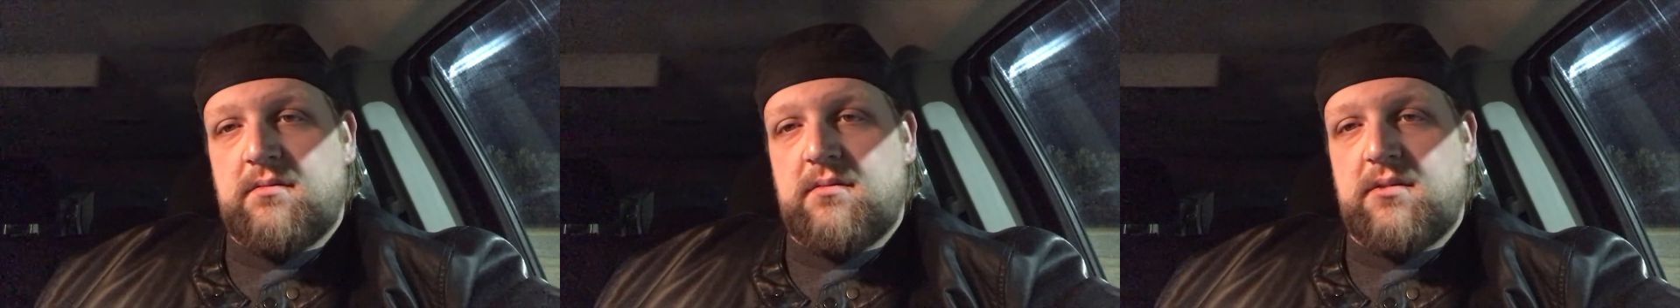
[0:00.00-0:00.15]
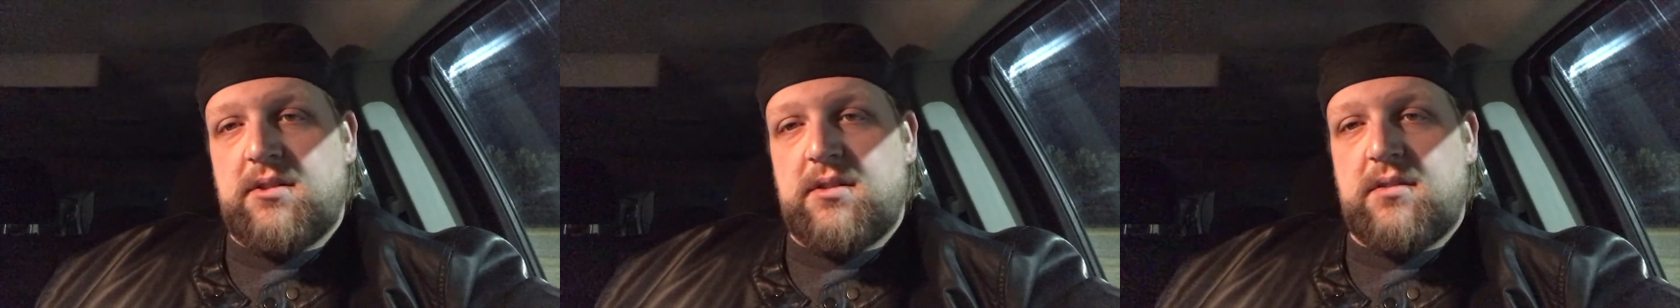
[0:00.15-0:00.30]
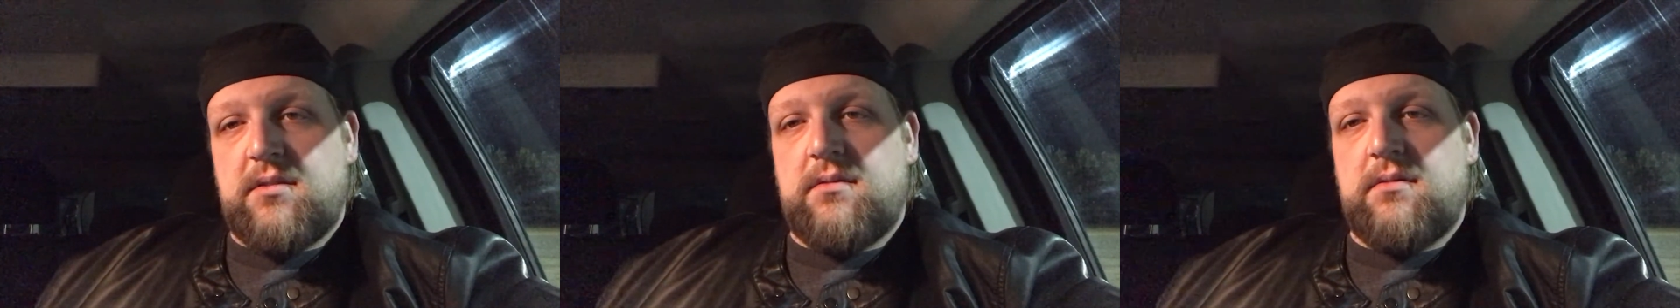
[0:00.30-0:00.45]

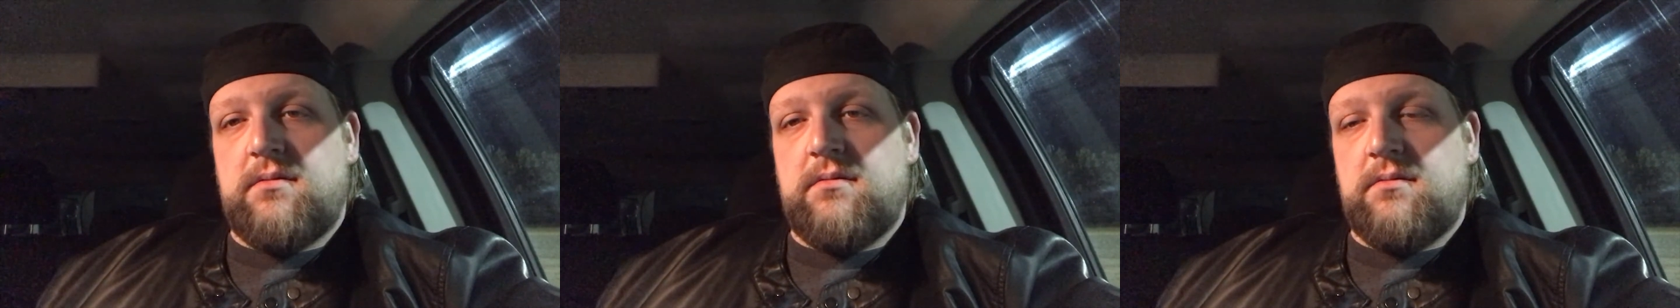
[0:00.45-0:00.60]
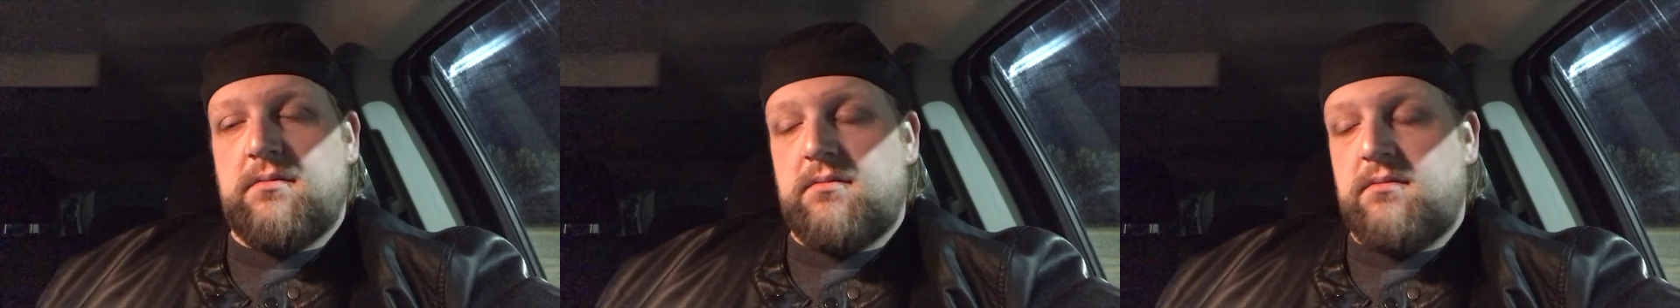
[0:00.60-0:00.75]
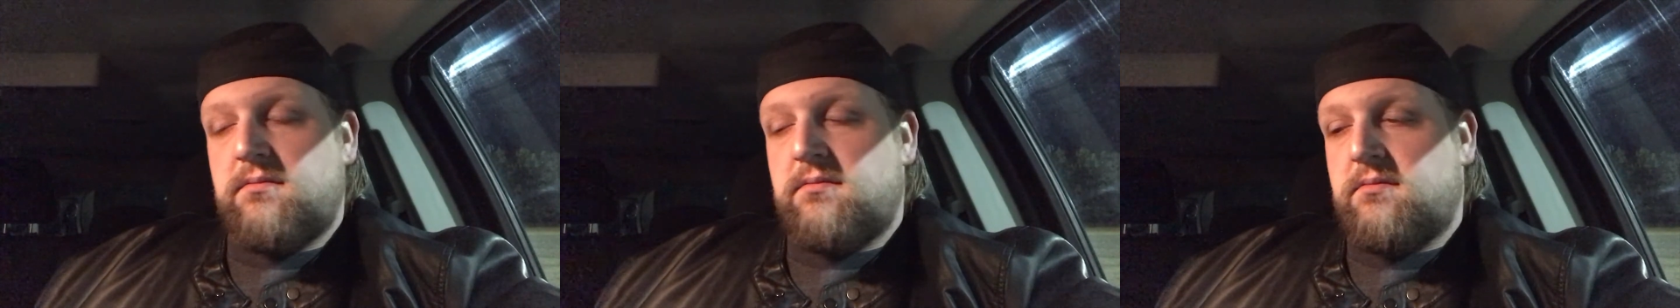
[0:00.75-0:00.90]
so
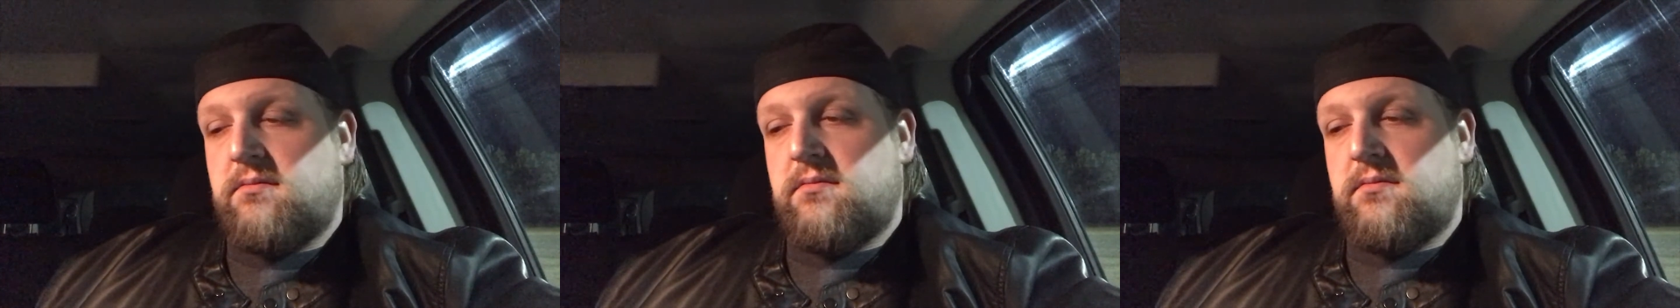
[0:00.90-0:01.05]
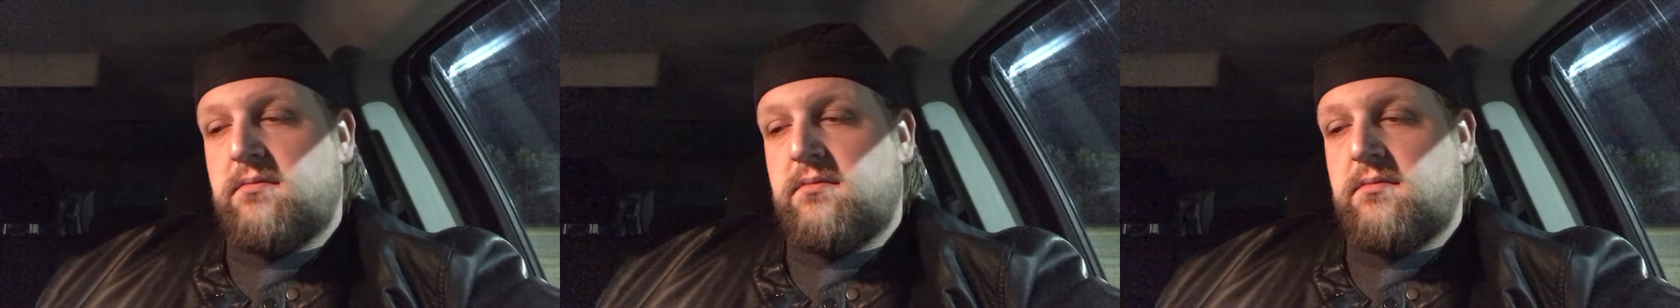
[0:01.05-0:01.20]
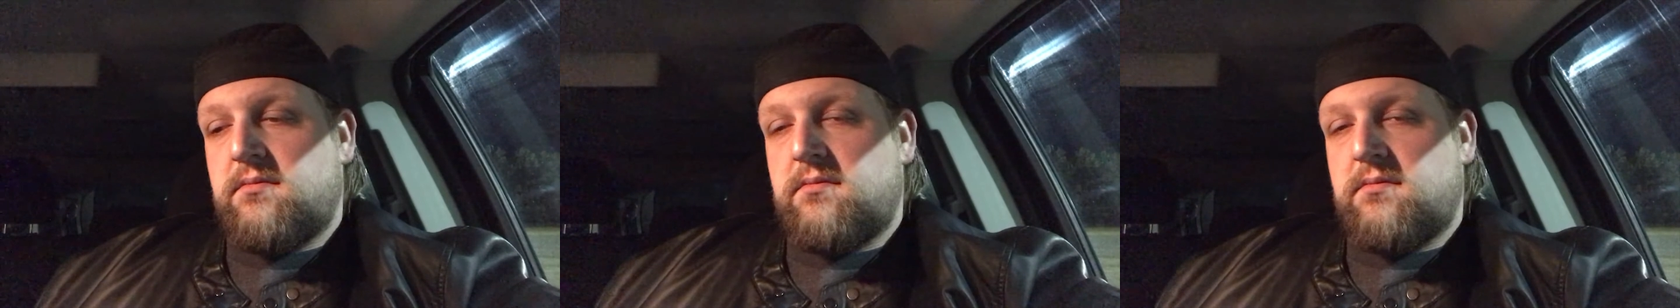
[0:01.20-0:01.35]

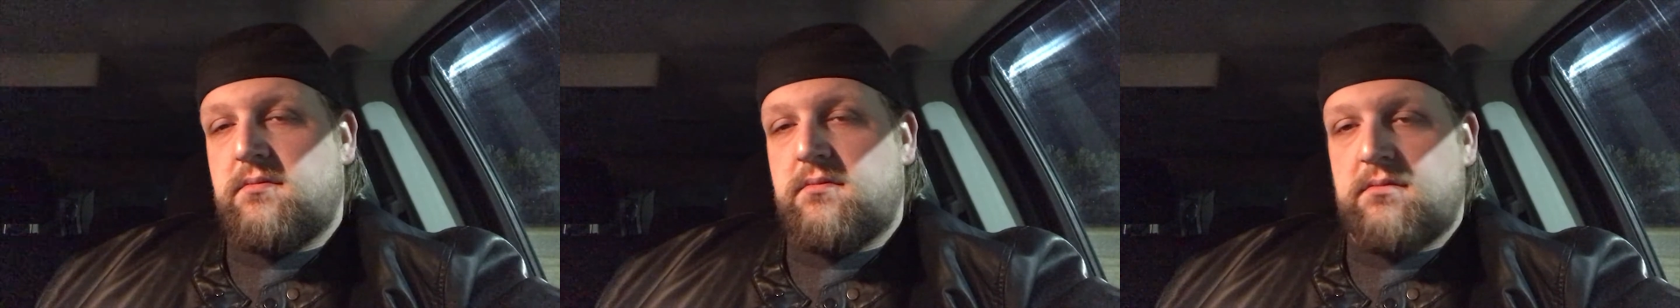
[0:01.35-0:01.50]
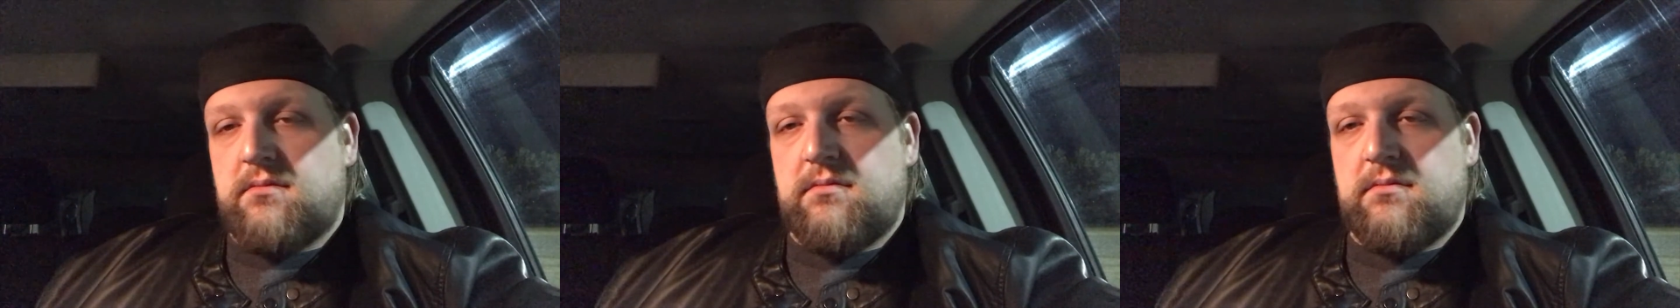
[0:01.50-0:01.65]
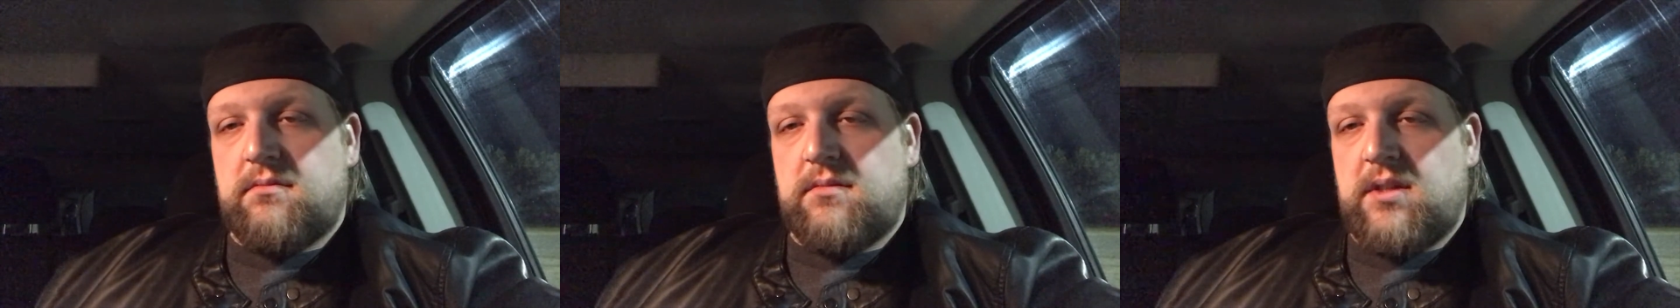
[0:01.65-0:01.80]

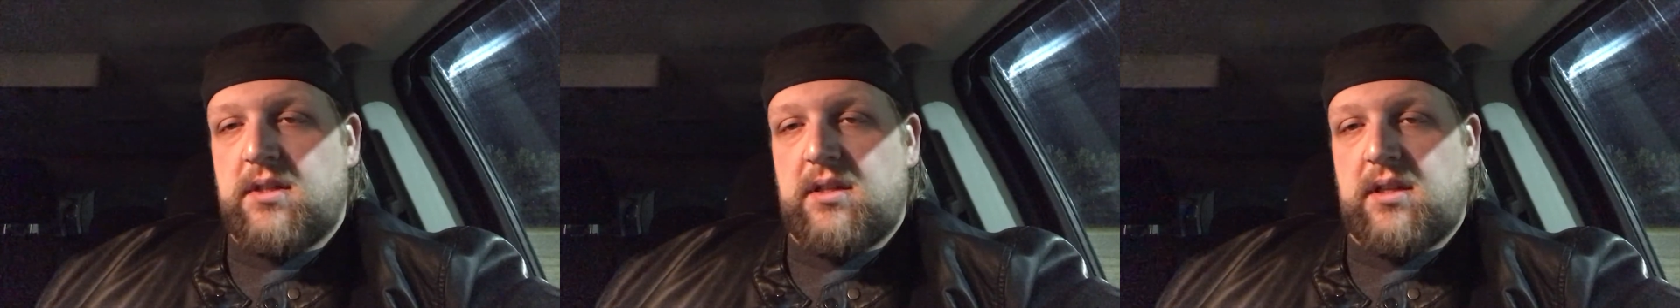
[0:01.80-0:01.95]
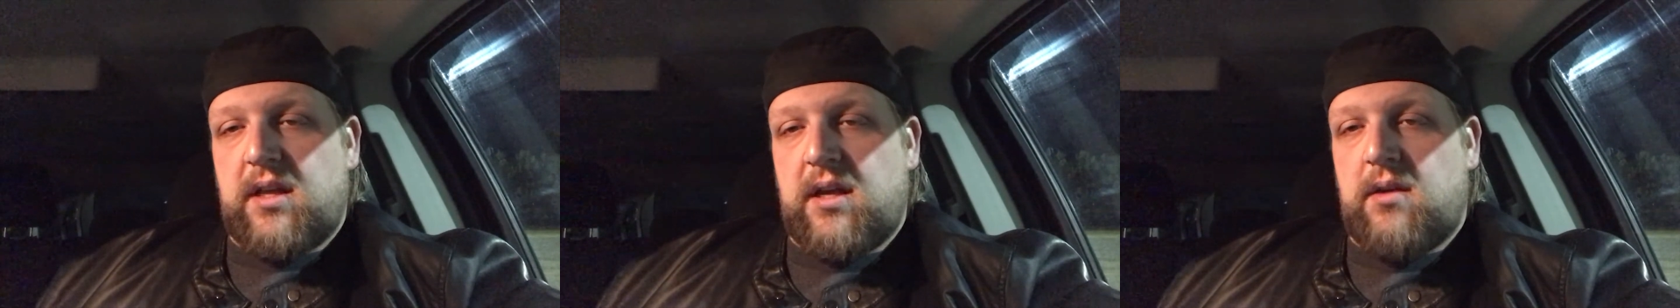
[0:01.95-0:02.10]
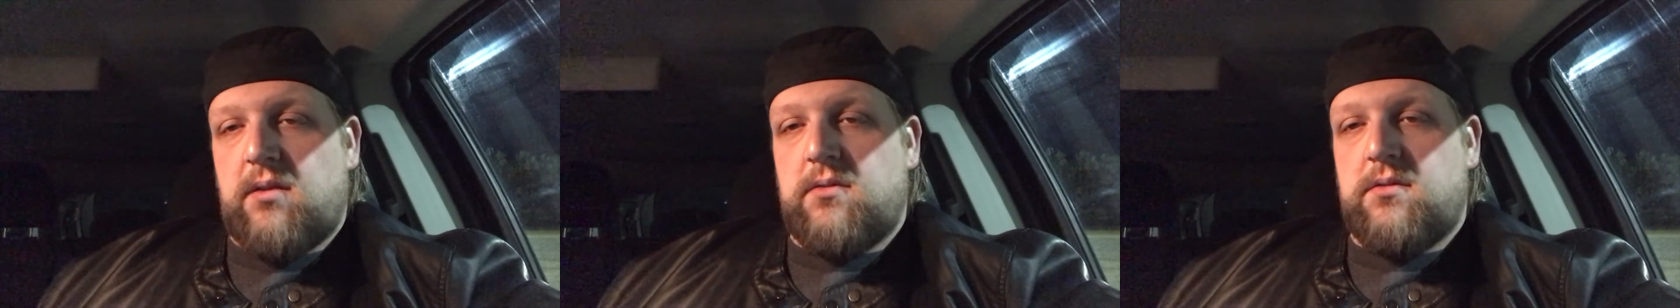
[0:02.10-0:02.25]
it
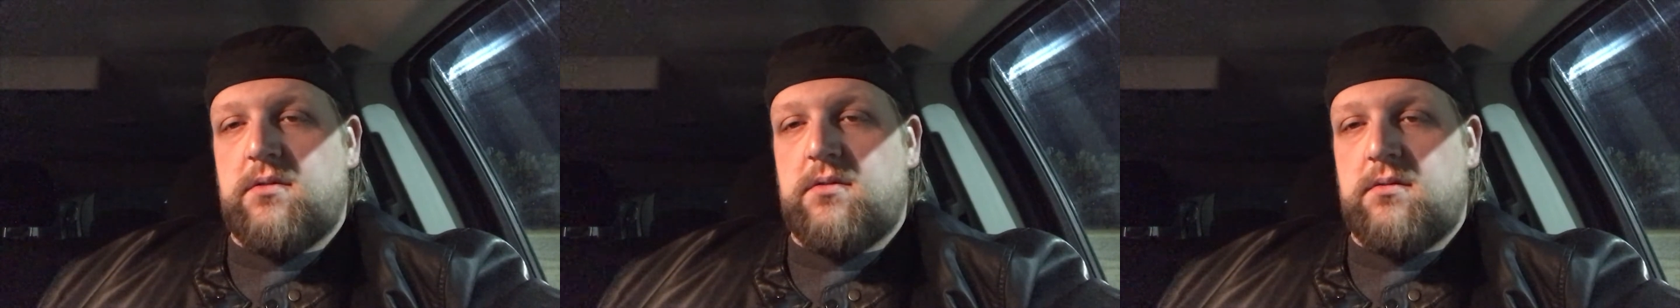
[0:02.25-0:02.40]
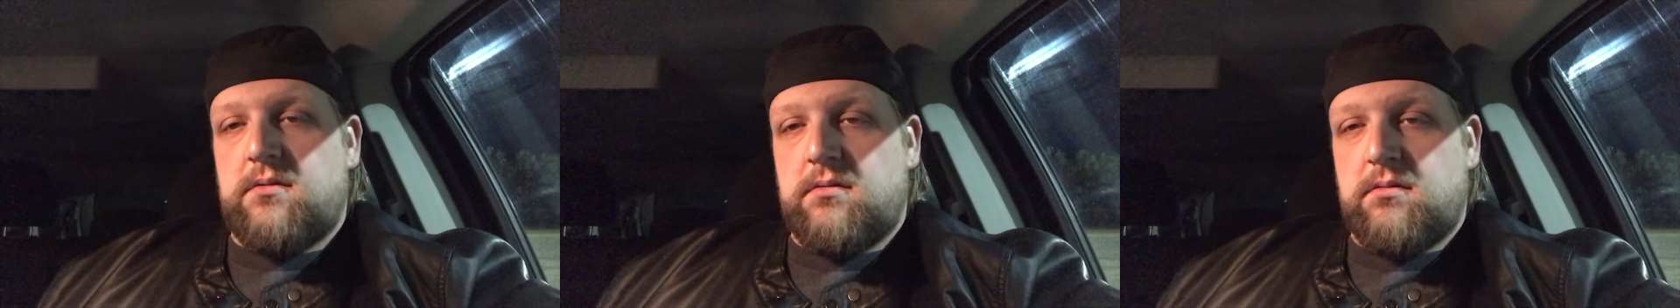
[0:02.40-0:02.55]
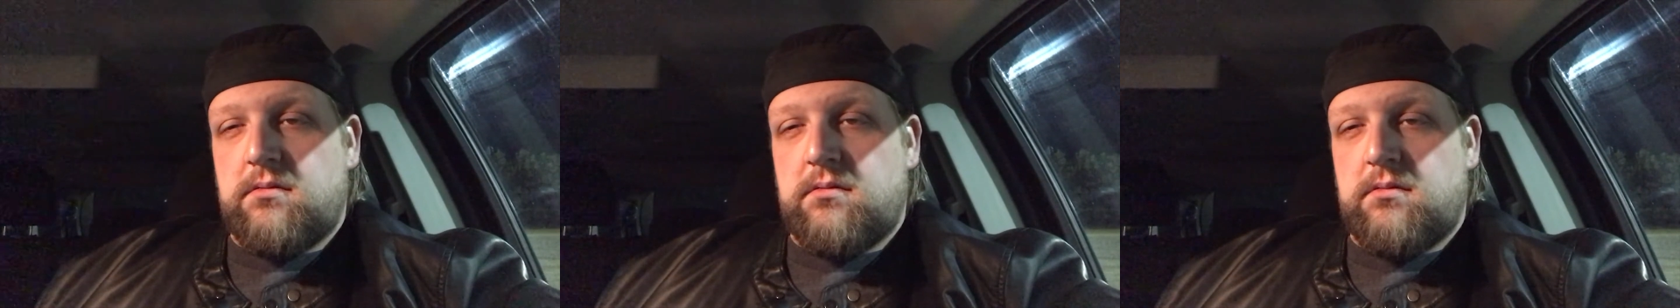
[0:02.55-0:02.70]
counts.